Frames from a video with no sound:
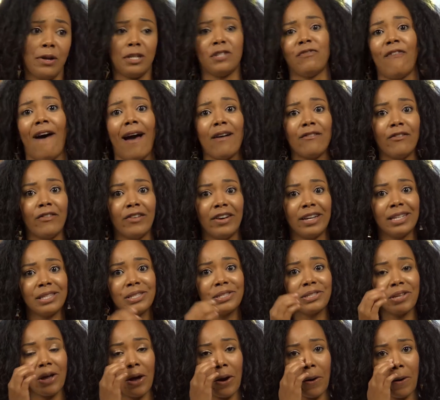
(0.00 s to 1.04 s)
and there's 5 of
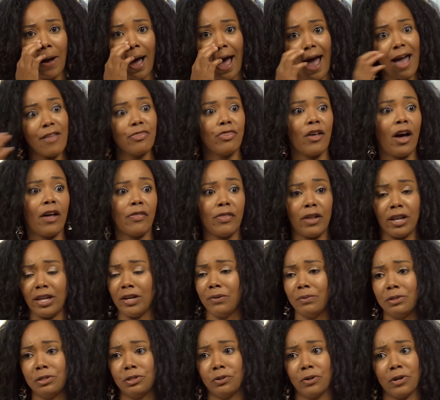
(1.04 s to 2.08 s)
us, so I thought that
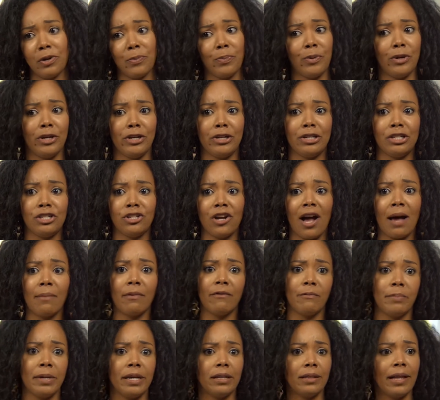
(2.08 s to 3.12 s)
he was doing a pretty good job
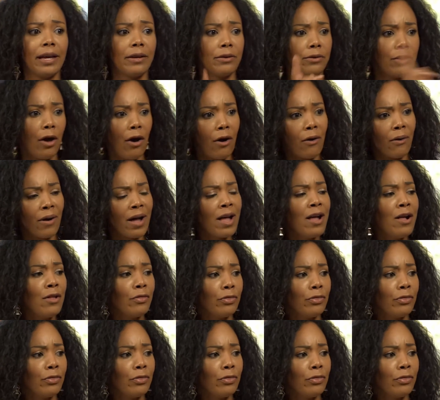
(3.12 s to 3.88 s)
of being like, yo,